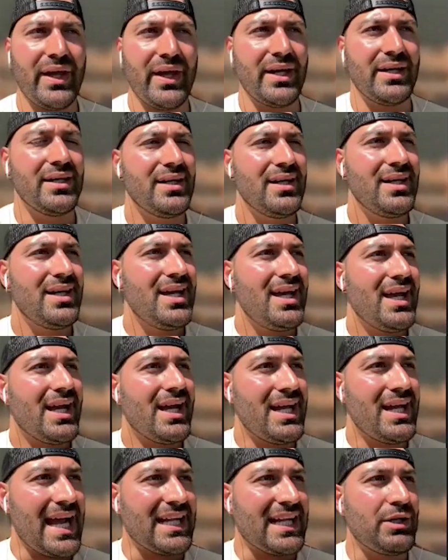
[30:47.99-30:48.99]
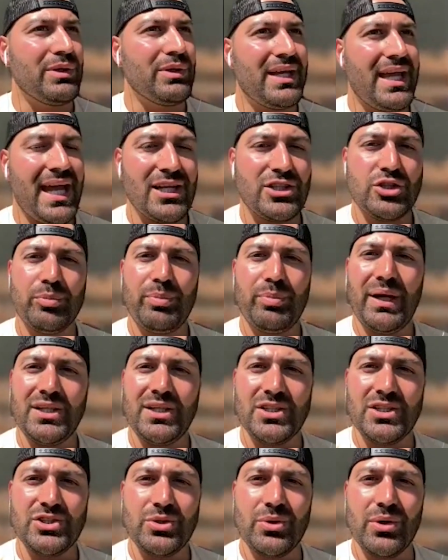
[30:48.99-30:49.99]
and then connecting with cancer
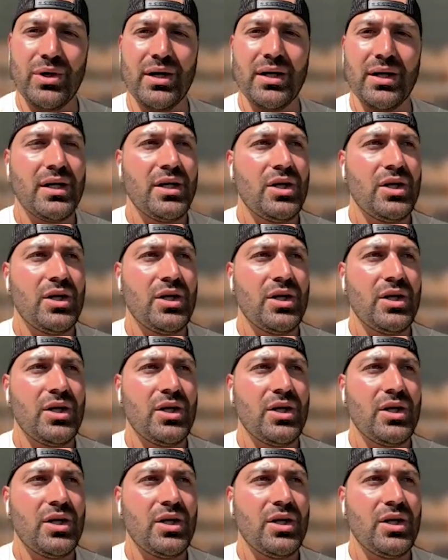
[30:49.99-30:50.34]
patients who